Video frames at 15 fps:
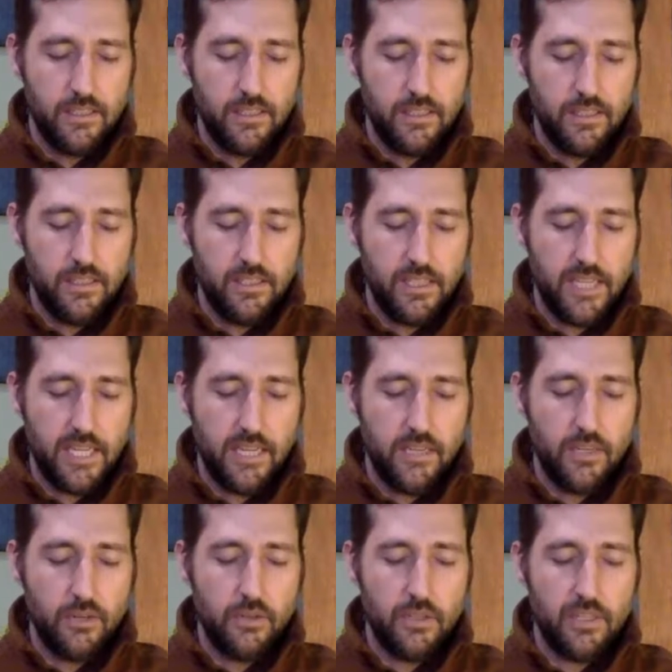just take
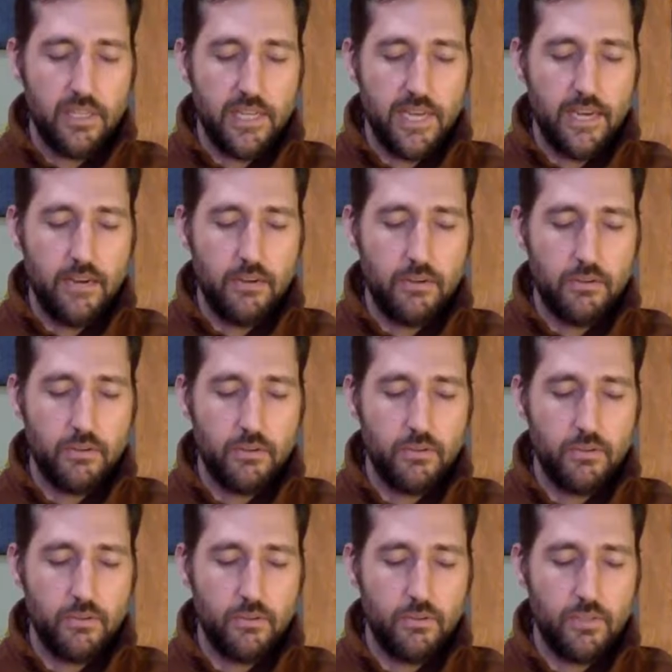notice now
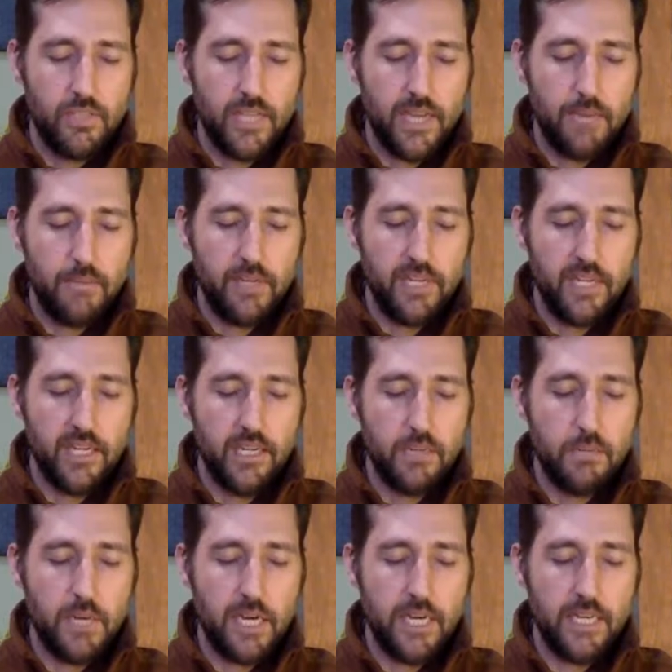what's happening in your
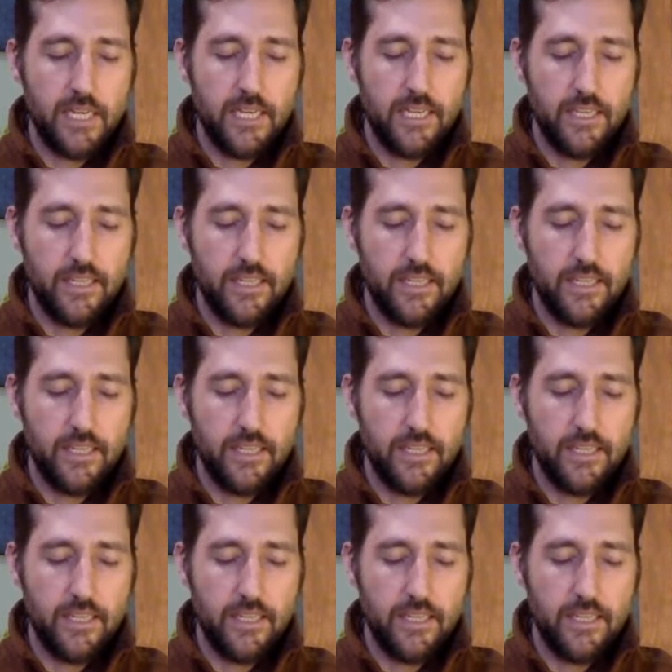body.